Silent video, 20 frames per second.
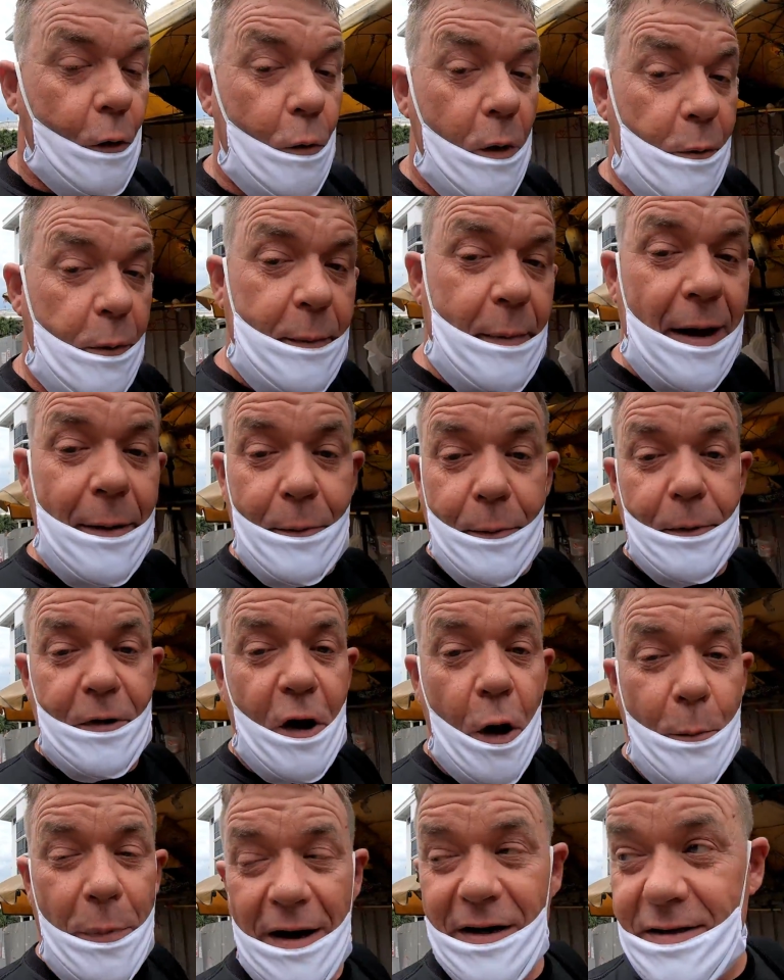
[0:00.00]
or whether we'll be able
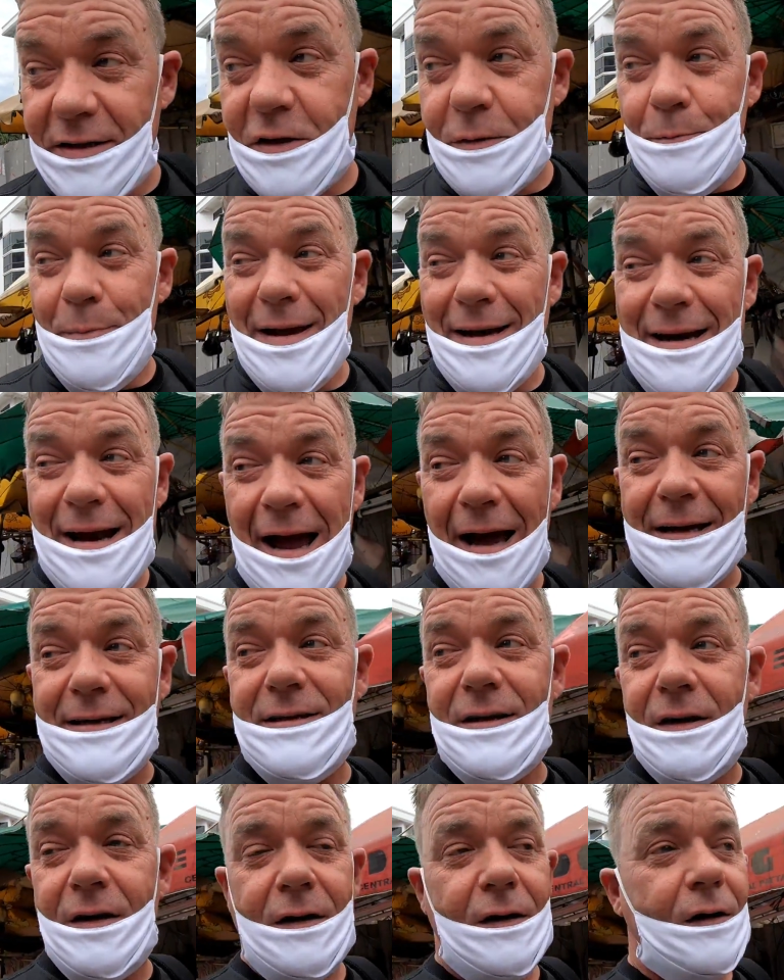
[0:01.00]
to go past midnight
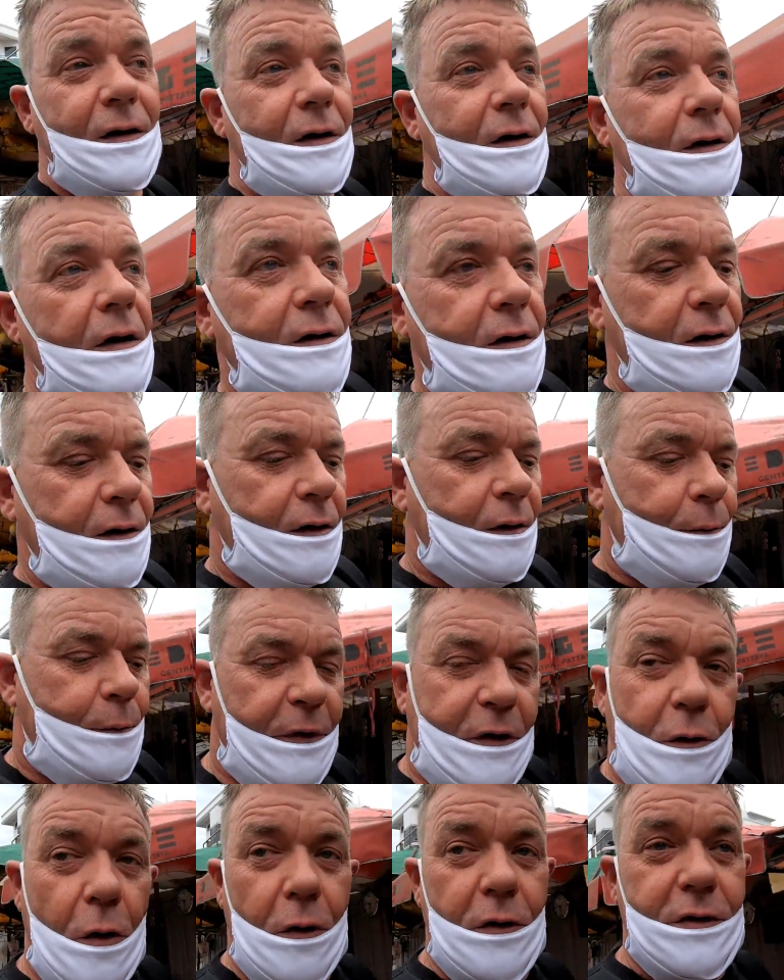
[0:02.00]

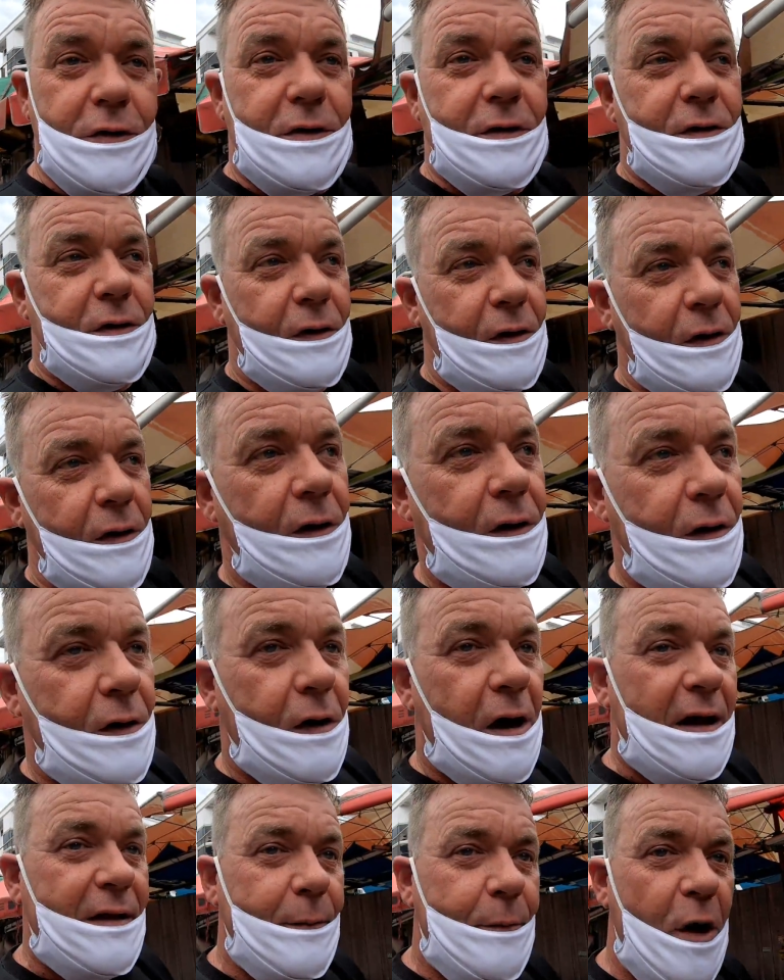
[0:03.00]
because
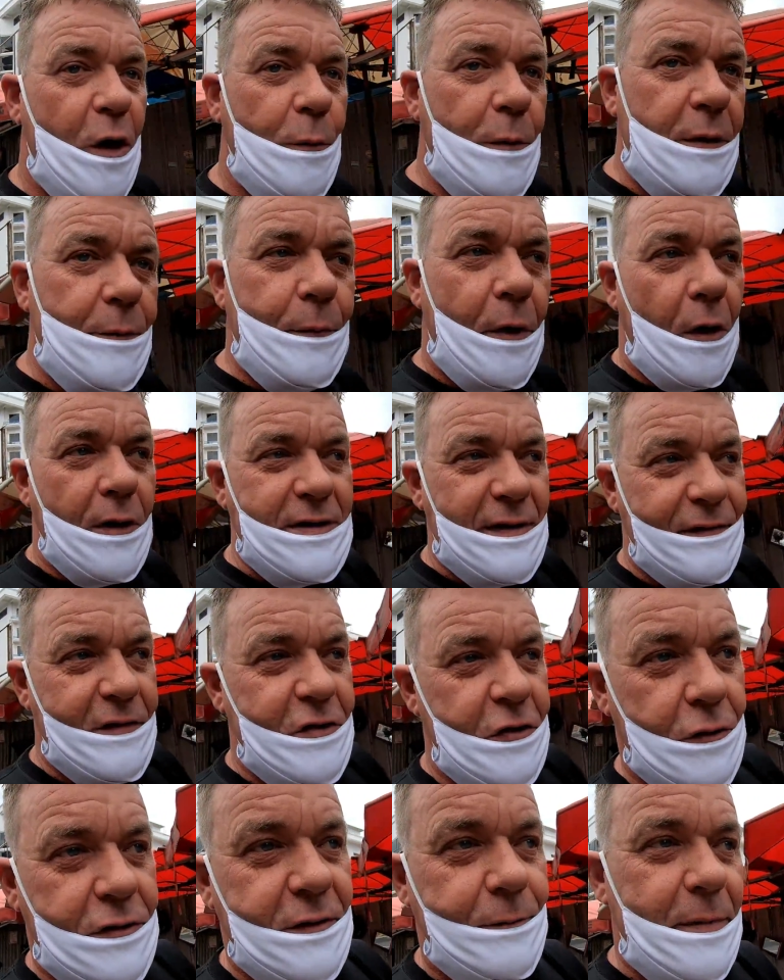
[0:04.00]
at the moment bars have
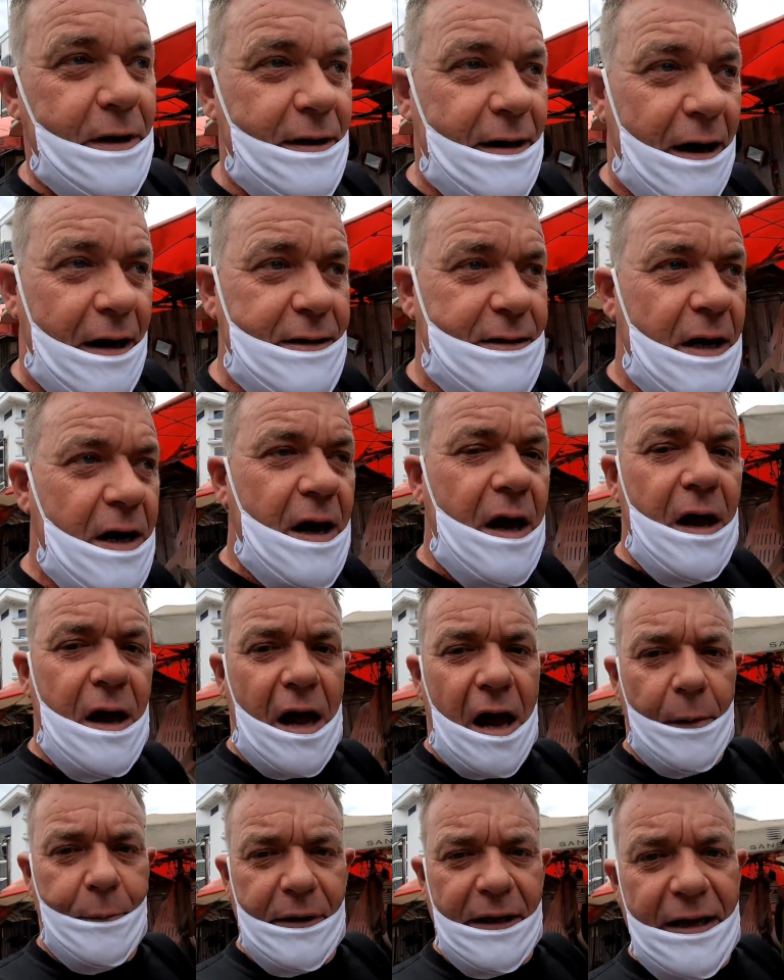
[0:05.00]
to shut at midnight
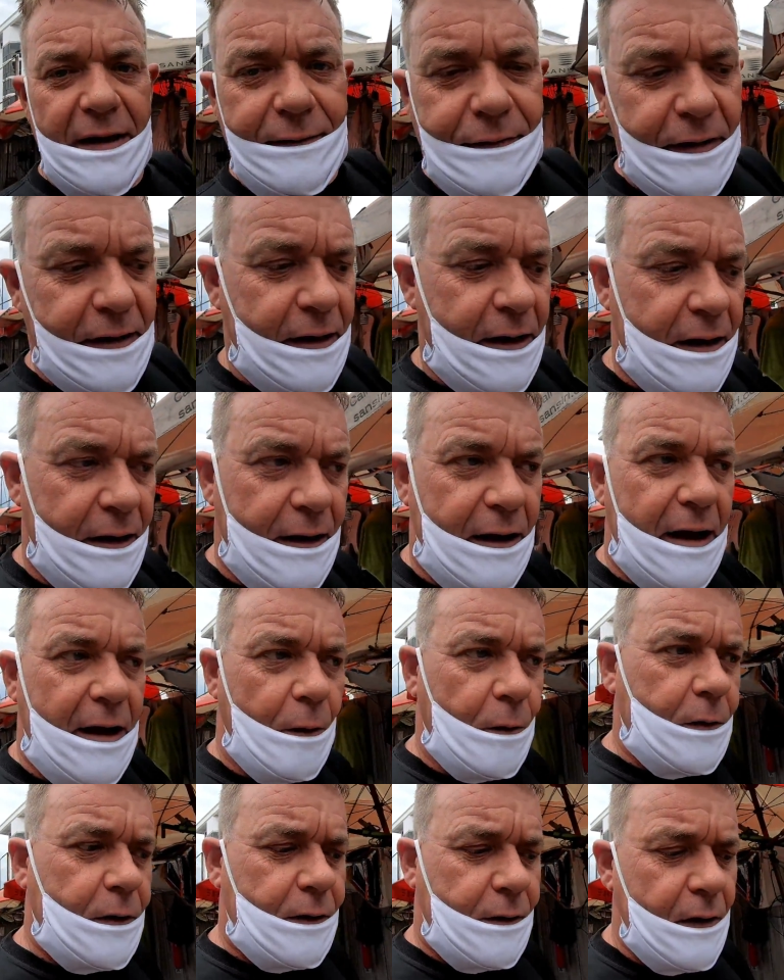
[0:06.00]
I believe in
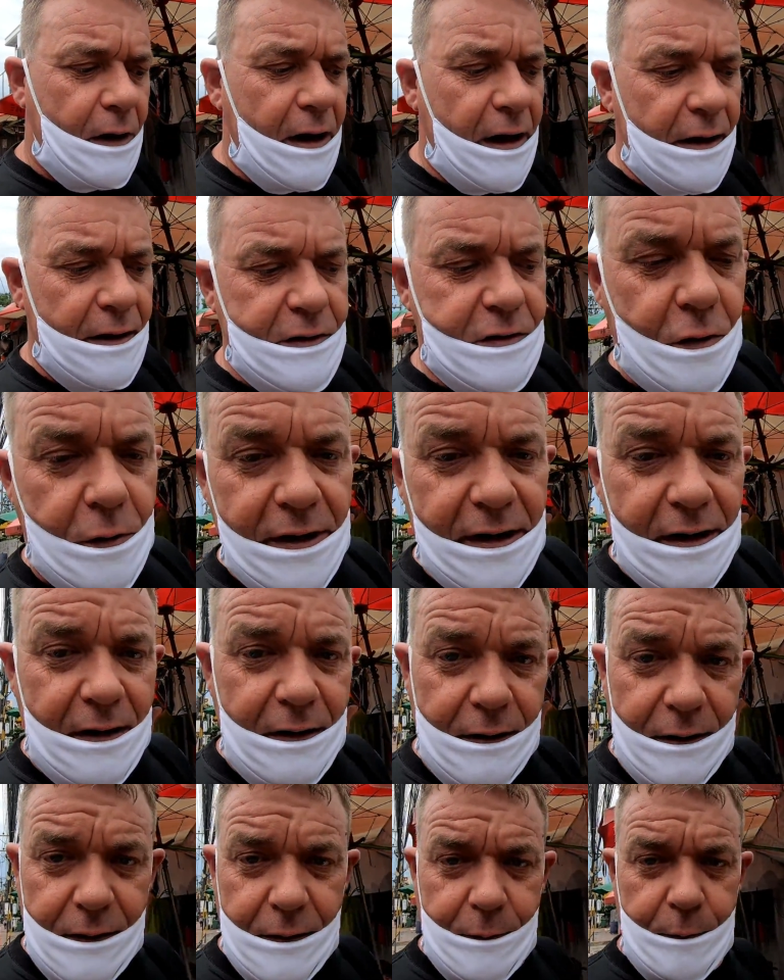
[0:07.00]
Al, uh, sorry,
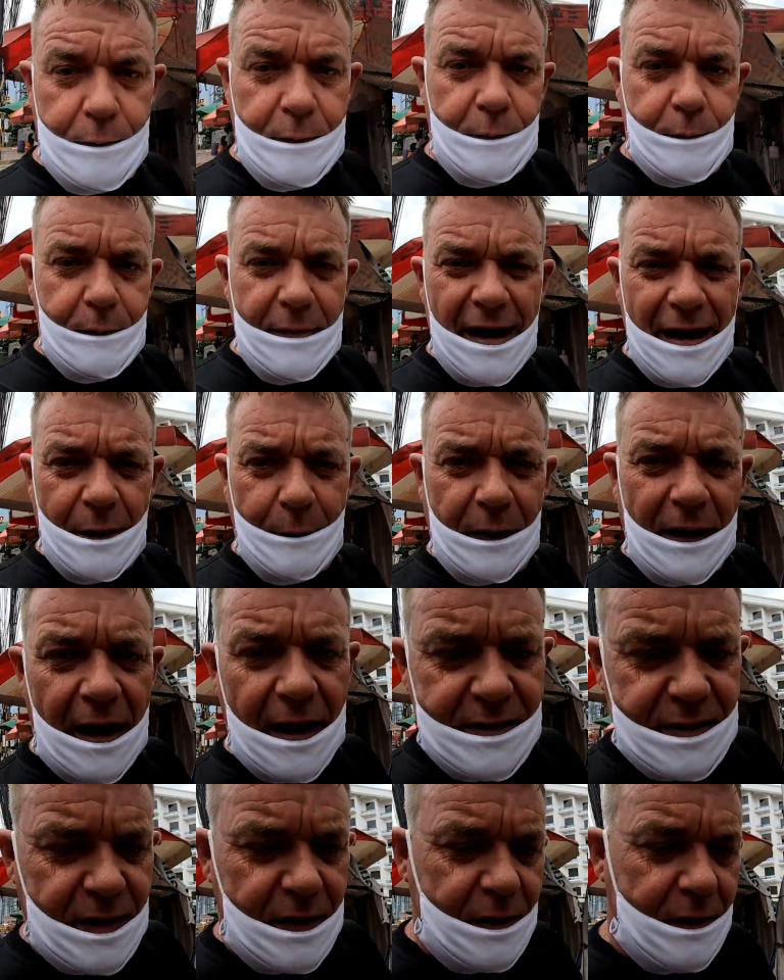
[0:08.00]
in Nana
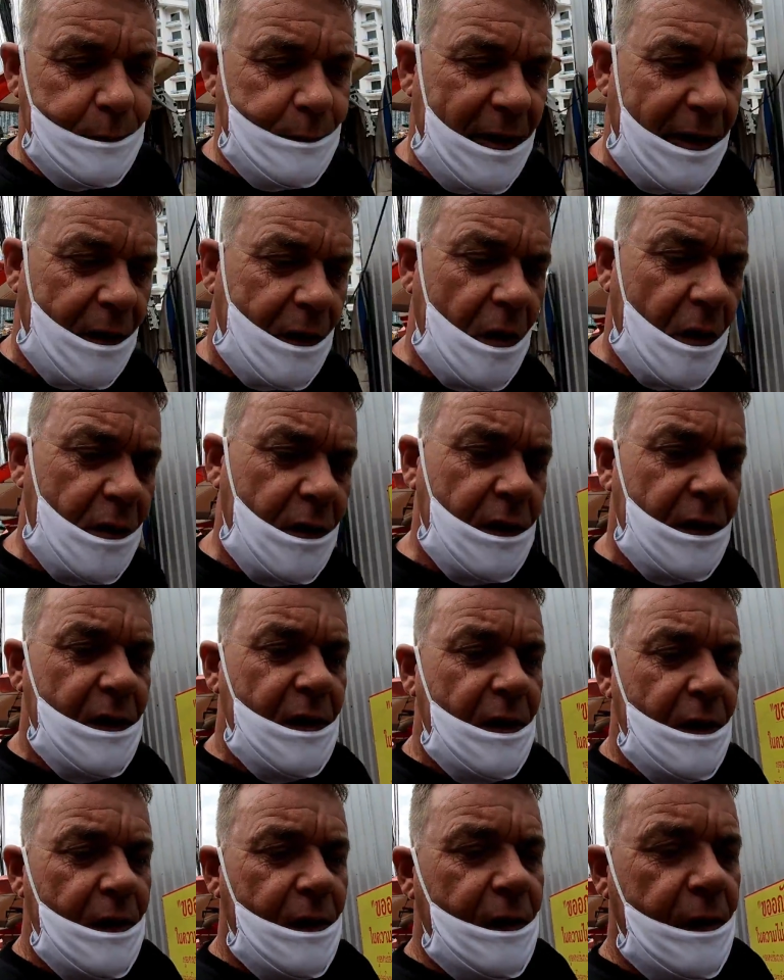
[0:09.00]
Plaza in Bangkok.
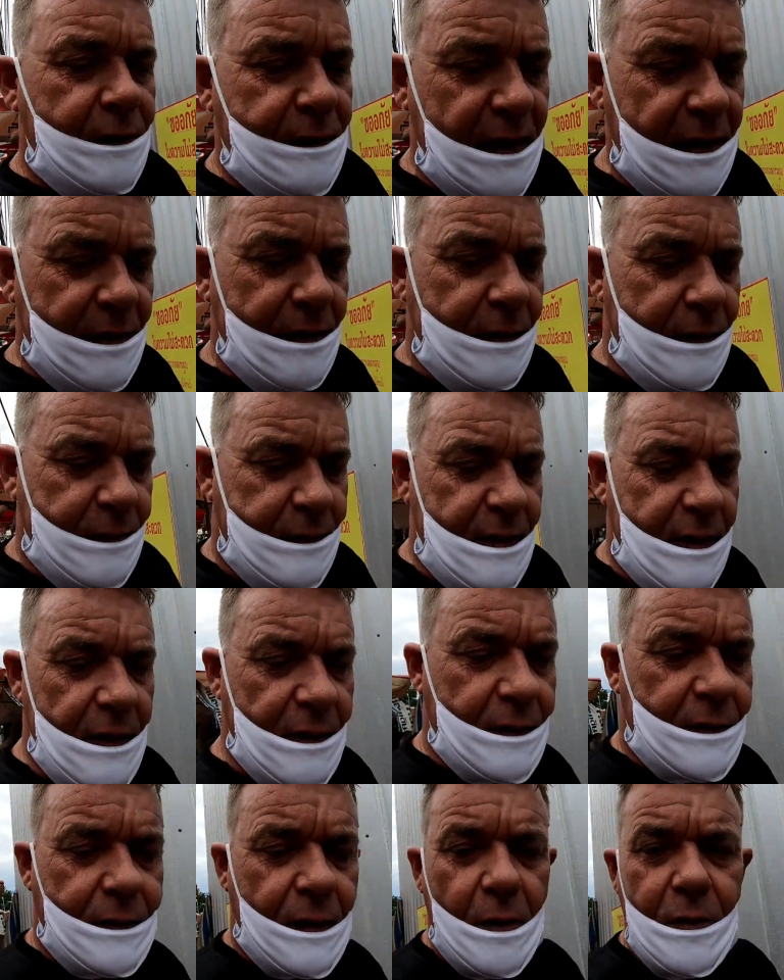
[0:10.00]
They
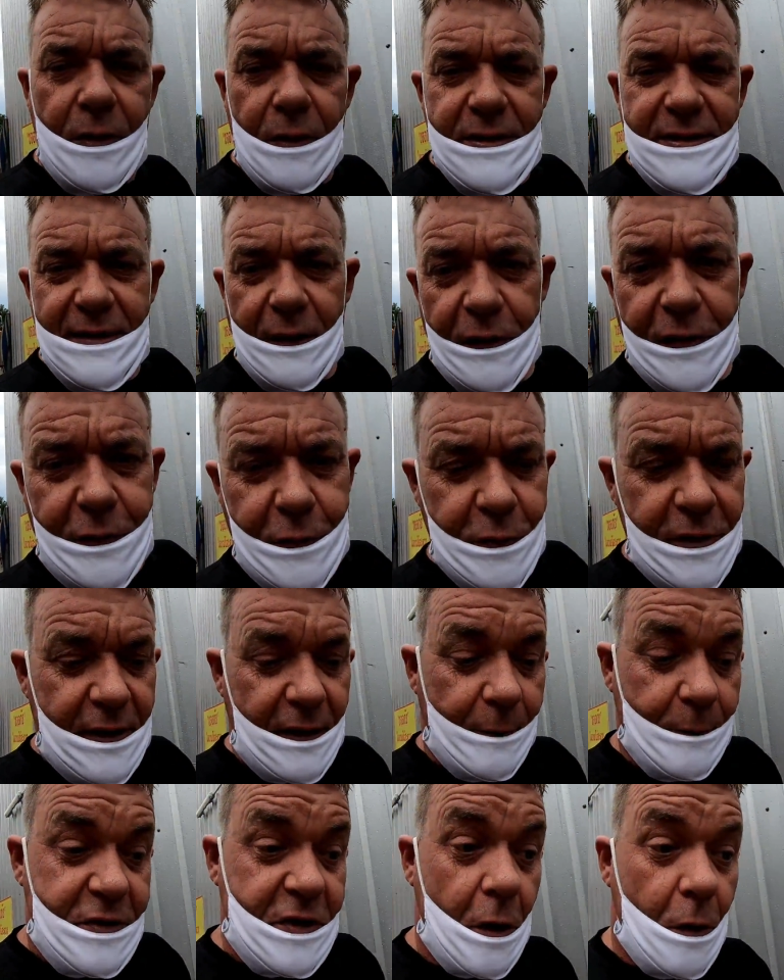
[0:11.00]
they're going on till three.
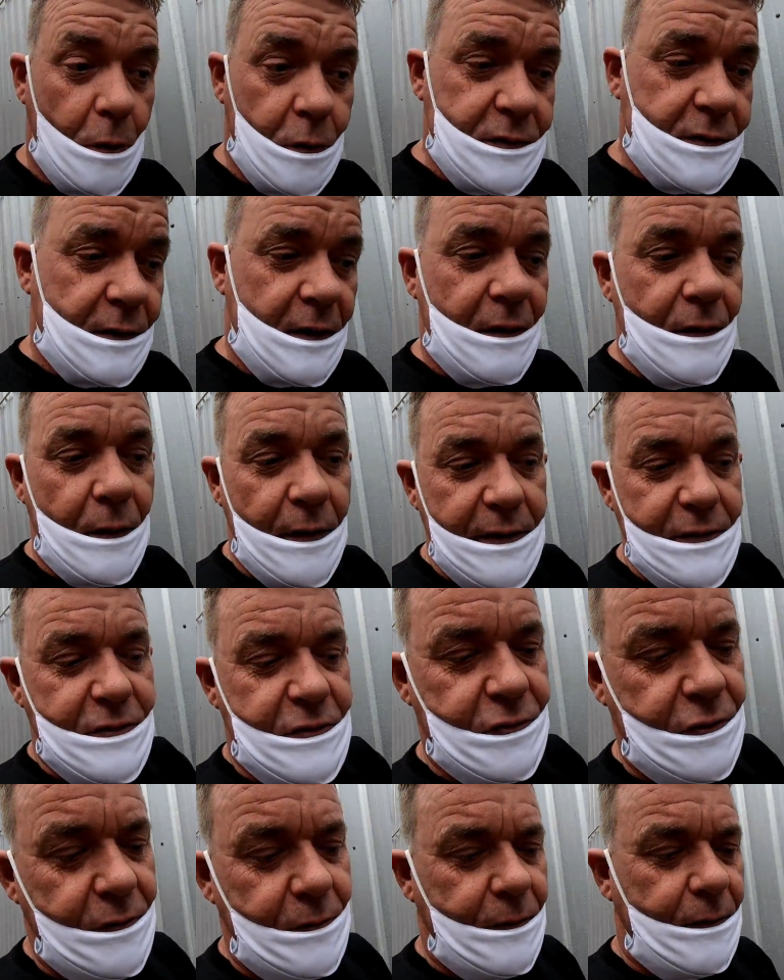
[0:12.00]
I'm told. I don't know if
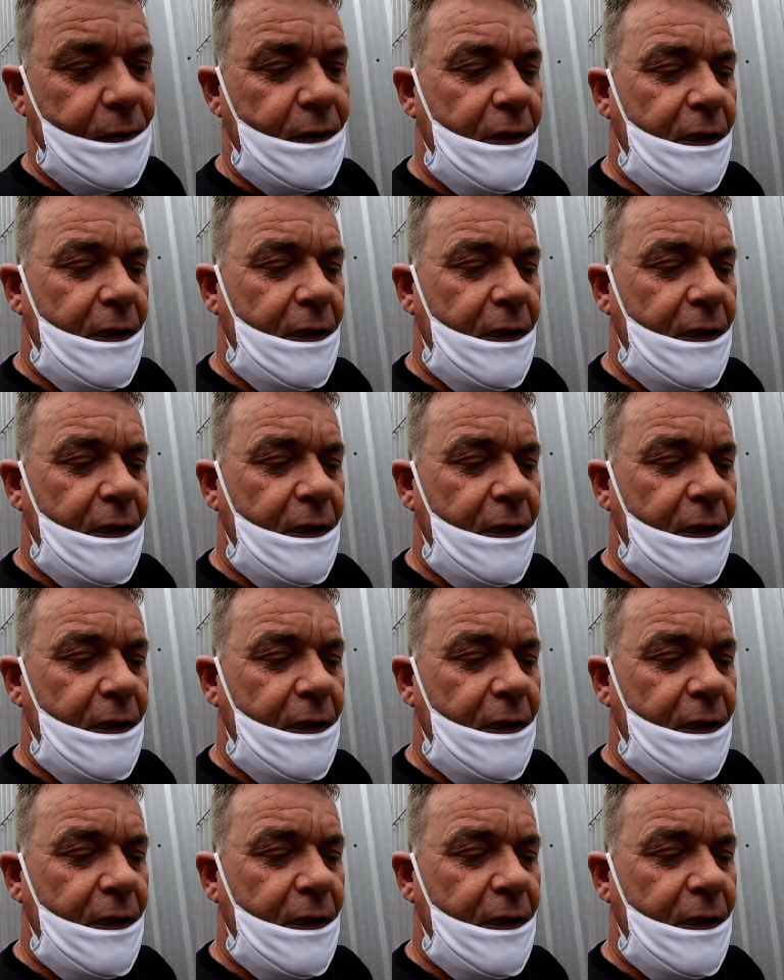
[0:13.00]
it's true,